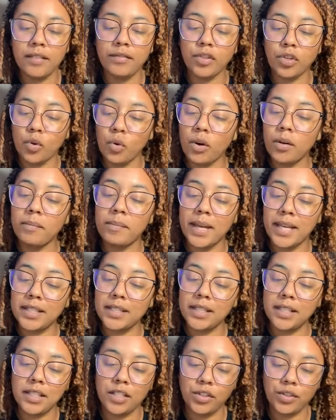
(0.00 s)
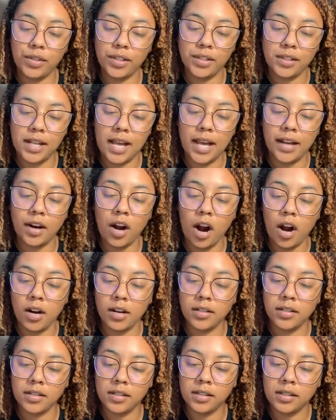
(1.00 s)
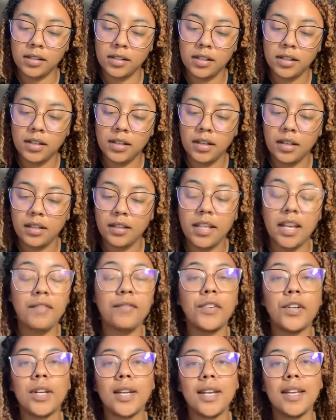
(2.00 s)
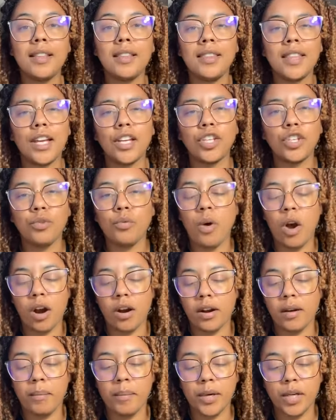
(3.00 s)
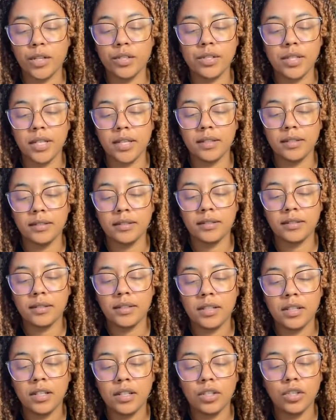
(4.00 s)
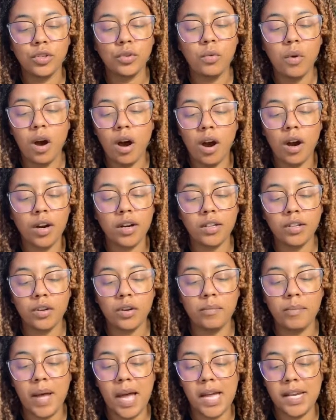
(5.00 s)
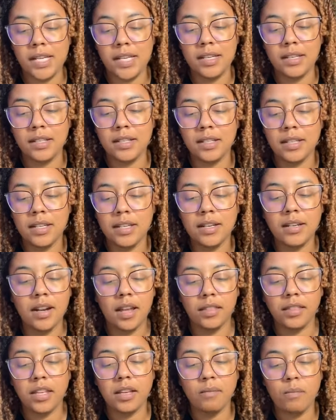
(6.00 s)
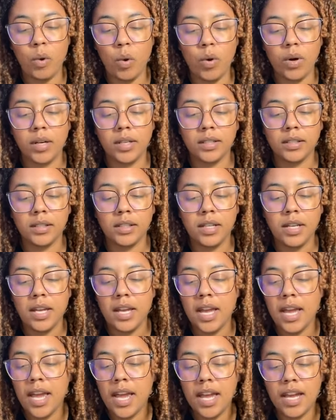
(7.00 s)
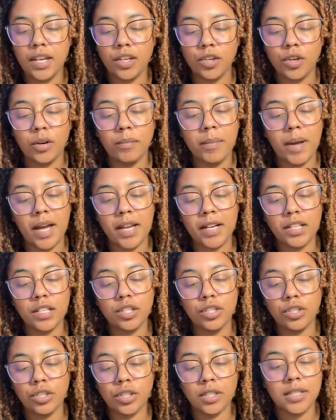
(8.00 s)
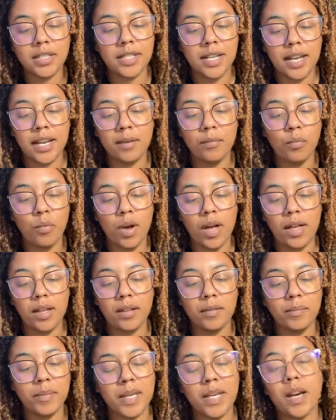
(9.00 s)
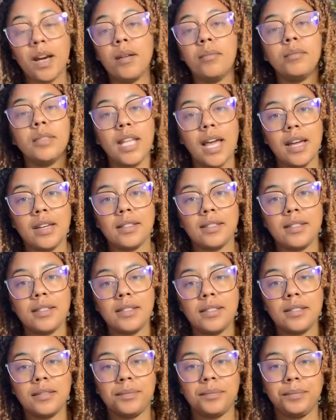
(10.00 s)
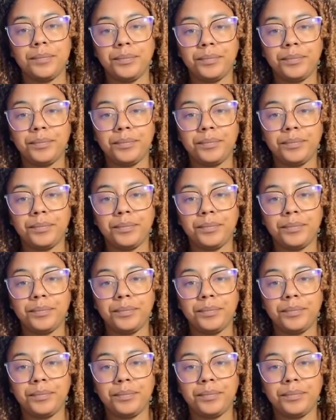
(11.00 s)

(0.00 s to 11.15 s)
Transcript: have your best interests at heart. They forget that you are a person. You are your body, nothing more, and your body should damn well become less.